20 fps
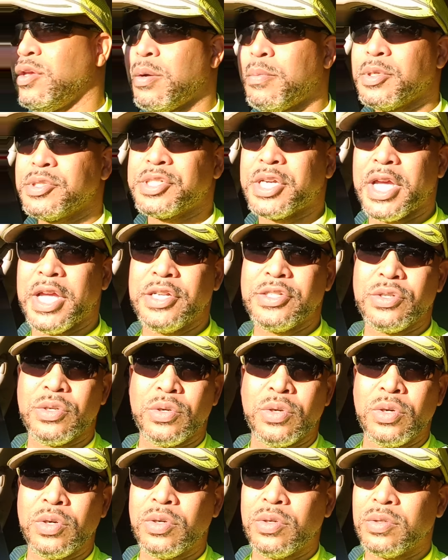I'm going to change your
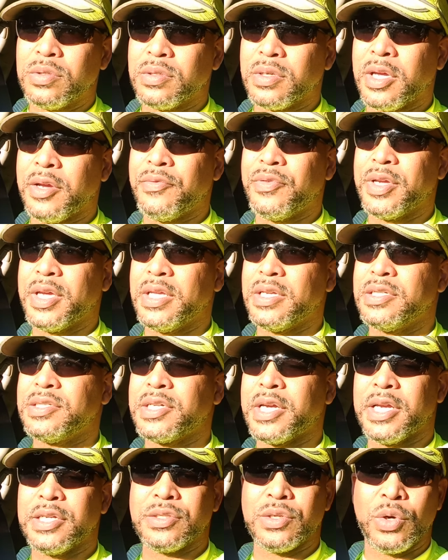oil and forget to
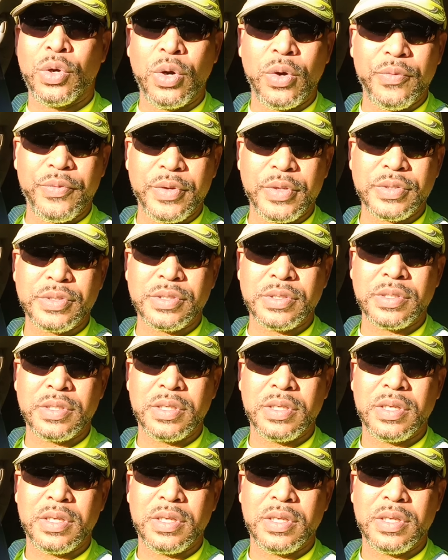change the oil filter.